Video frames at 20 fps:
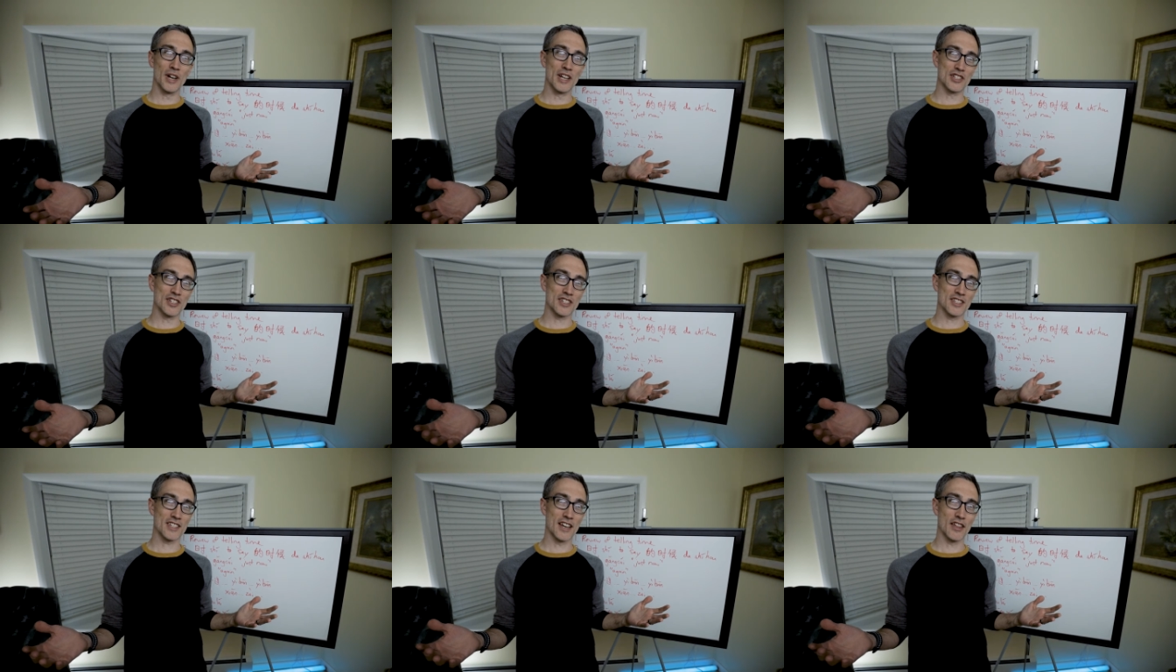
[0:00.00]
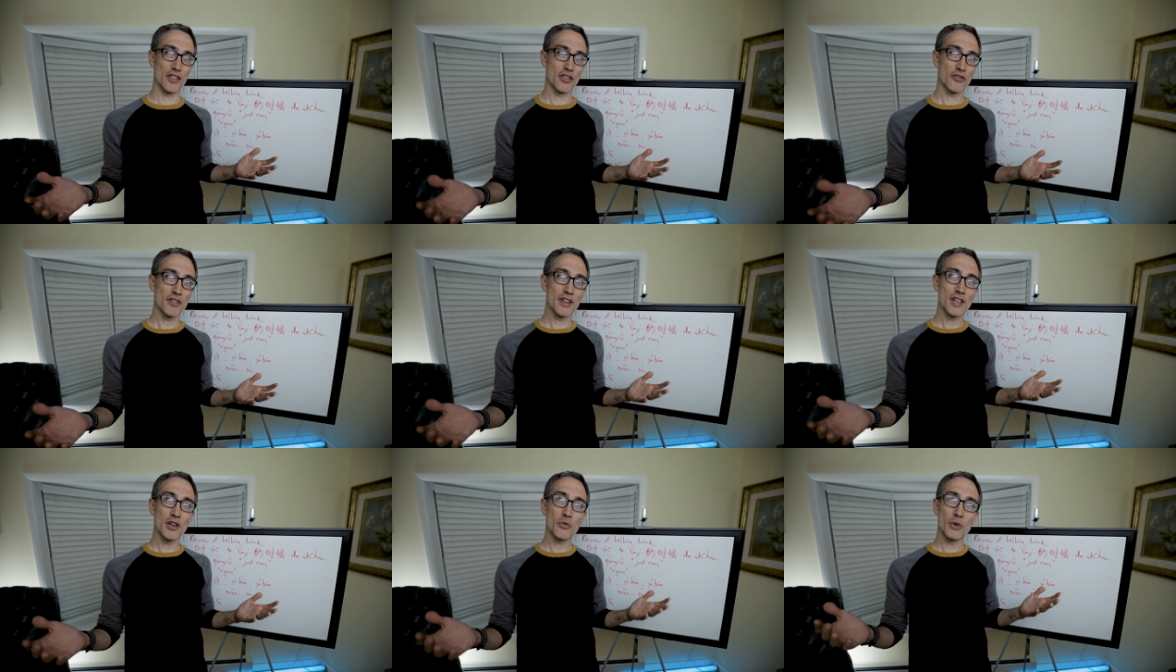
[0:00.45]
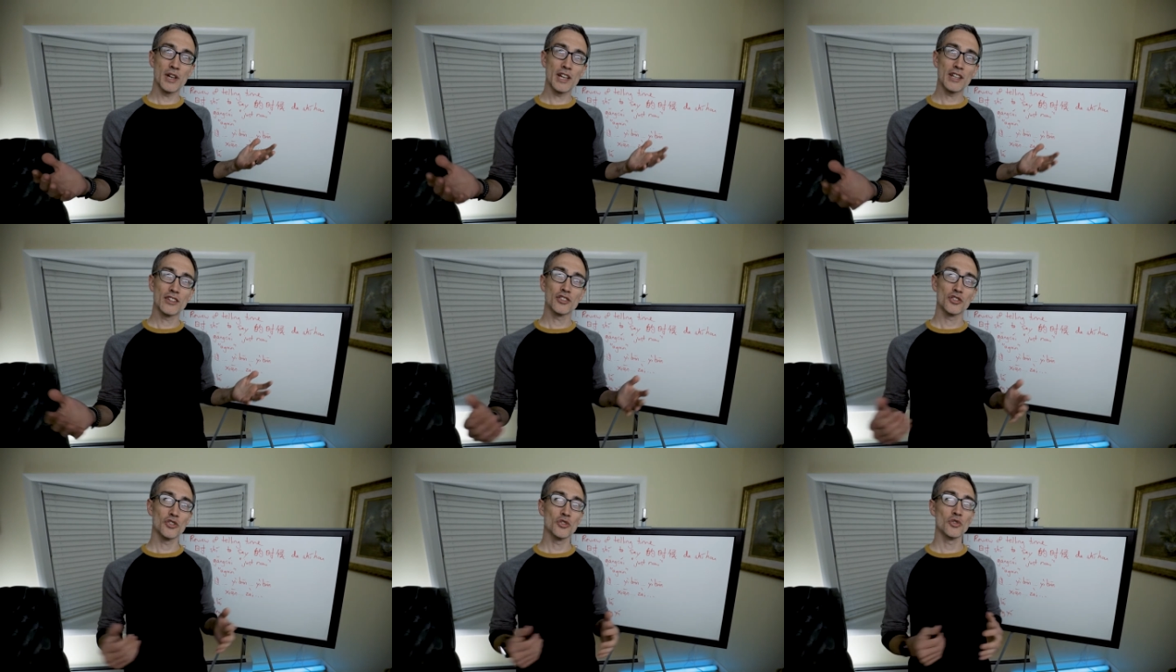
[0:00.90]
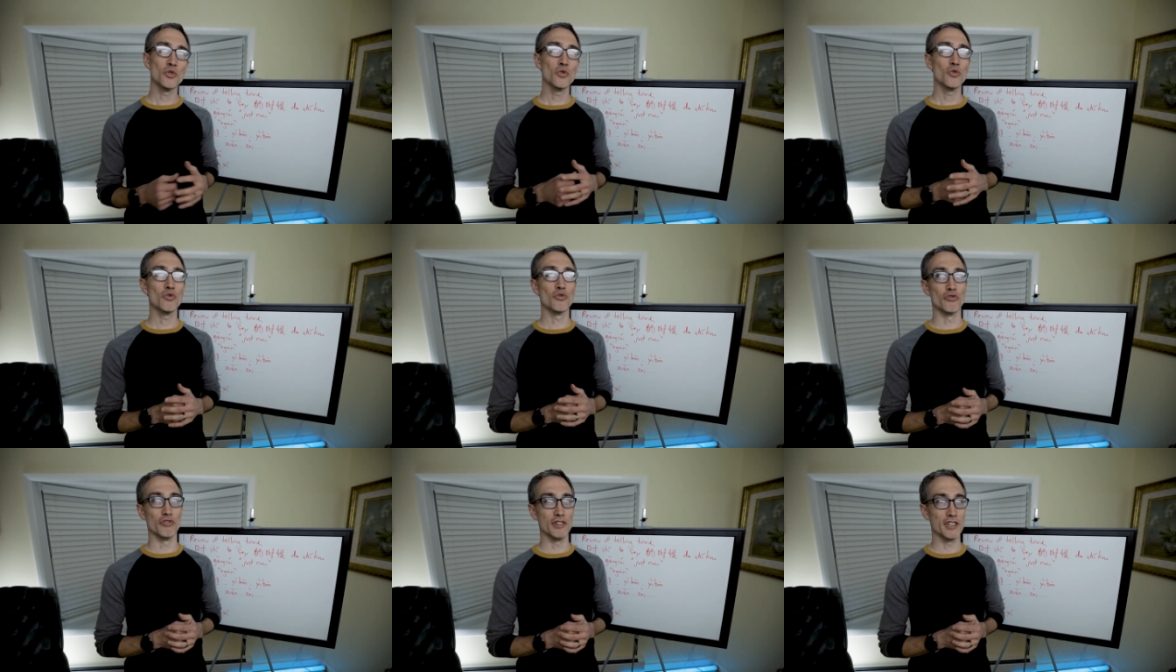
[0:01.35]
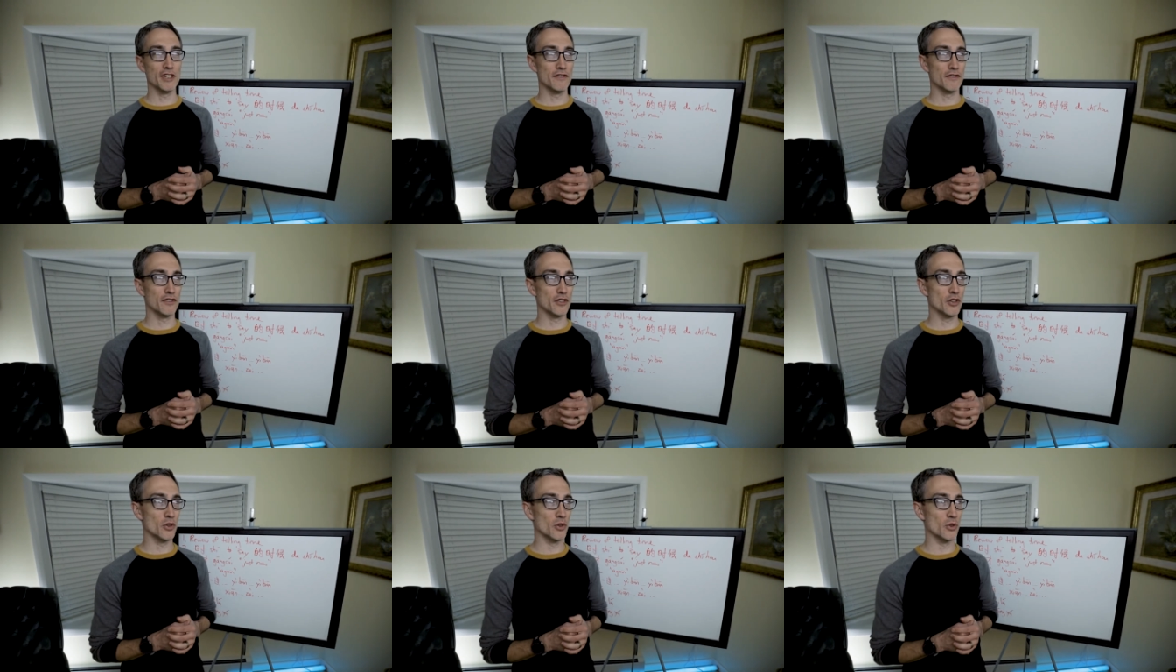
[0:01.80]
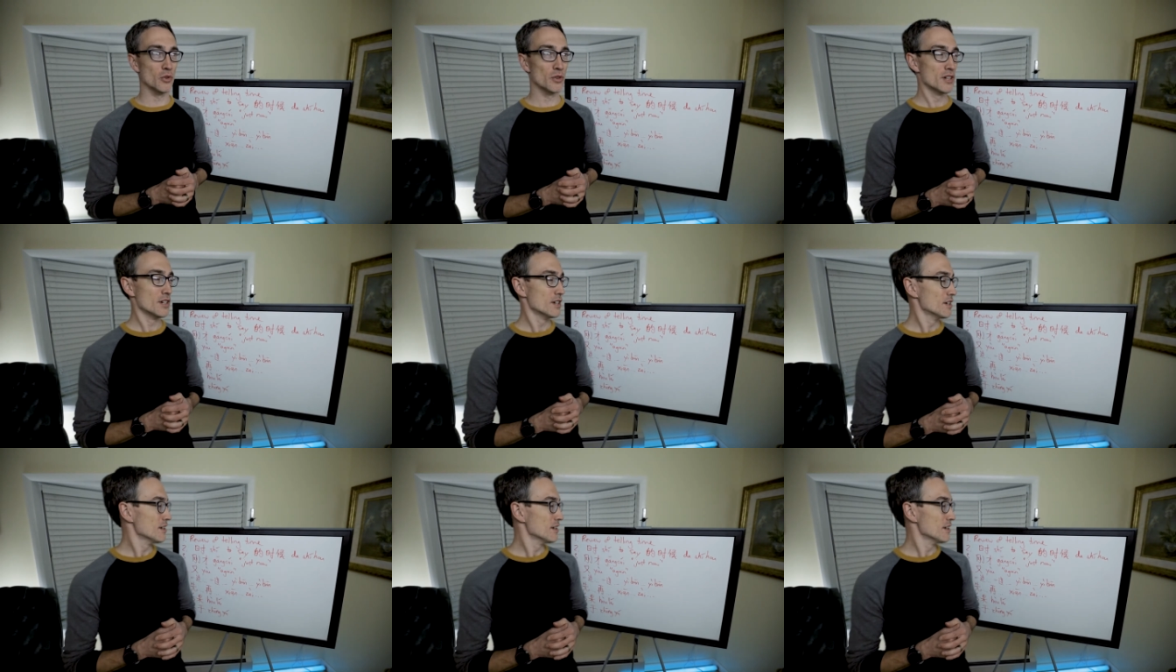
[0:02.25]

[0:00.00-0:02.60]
HSK 3 Week 2 Review.